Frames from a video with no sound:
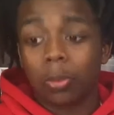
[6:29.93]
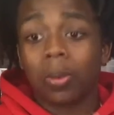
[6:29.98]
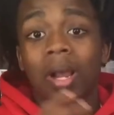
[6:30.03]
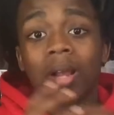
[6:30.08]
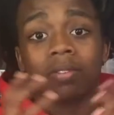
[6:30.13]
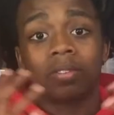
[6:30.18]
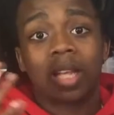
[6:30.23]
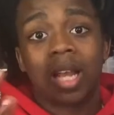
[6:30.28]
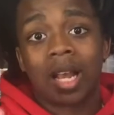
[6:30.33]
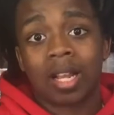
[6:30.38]

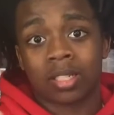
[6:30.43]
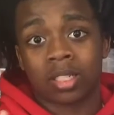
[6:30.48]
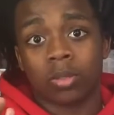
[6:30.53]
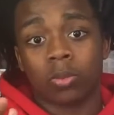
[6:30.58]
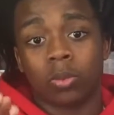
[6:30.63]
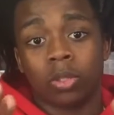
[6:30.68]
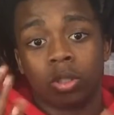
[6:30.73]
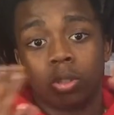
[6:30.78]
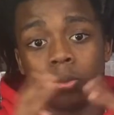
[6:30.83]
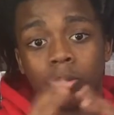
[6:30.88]
You have to
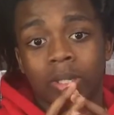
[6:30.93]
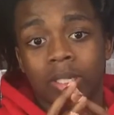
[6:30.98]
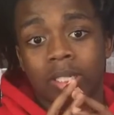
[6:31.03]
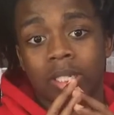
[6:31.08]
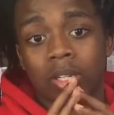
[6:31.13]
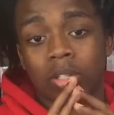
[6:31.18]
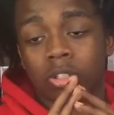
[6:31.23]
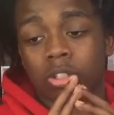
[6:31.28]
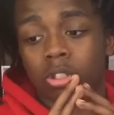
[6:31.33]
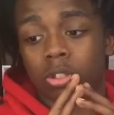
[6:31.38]
ask someone who
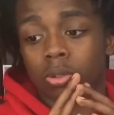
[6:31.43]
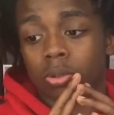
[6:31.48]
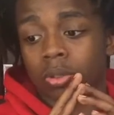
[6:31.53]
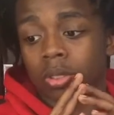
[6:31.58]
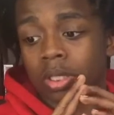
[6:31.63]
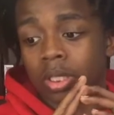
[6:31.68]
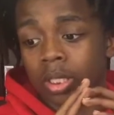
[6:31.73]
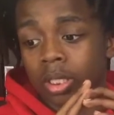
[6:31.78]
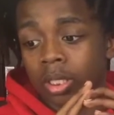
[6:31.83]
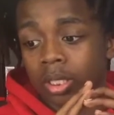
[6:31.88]
resells
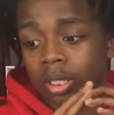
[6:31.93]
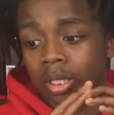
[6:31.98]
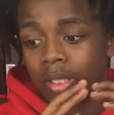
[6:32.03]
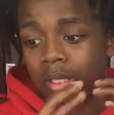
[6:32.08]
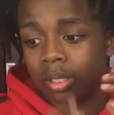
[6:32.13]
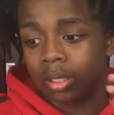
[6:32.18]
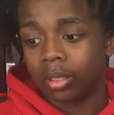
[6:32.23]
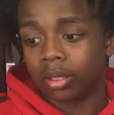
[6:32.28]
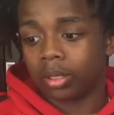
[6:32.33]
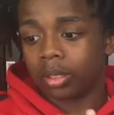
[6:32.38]
shoes
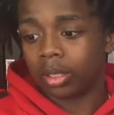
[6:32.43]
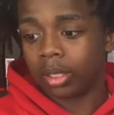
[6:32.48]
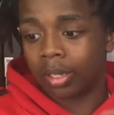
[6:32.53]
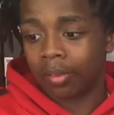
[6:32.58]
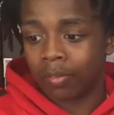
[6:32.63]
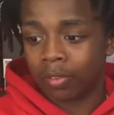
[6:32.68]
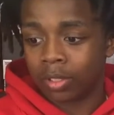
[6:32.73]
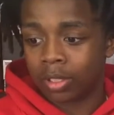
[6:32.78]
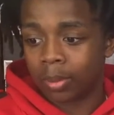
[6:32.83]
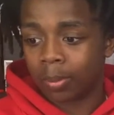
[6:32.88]
to
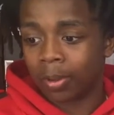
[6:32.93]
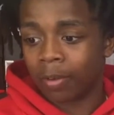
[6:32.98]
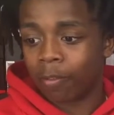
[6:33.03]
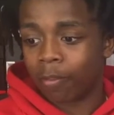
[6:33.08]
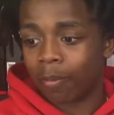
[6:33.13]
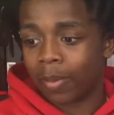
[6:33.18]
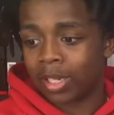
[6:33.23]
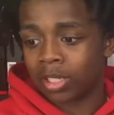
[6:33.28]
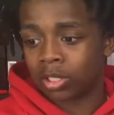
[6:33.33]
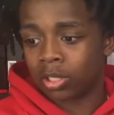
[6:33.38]
give you
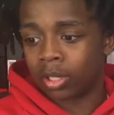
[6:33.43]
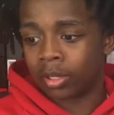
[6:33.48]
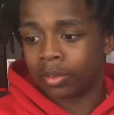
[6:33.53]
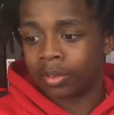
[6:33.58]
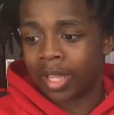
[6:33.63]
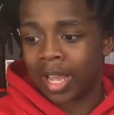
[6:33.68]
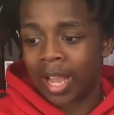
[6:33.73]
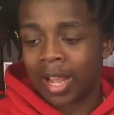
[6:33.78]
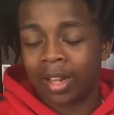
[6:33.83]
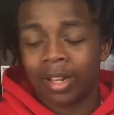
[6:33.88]
some
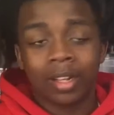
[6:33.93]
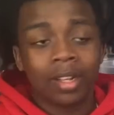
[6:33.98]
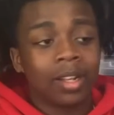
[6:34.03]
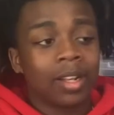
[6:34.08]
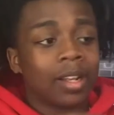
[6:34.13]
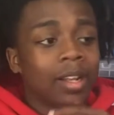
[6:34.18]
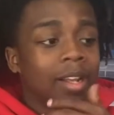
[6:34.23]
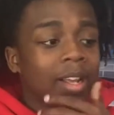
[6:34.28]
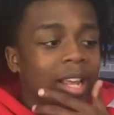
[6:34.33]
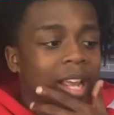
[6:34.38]
information on that.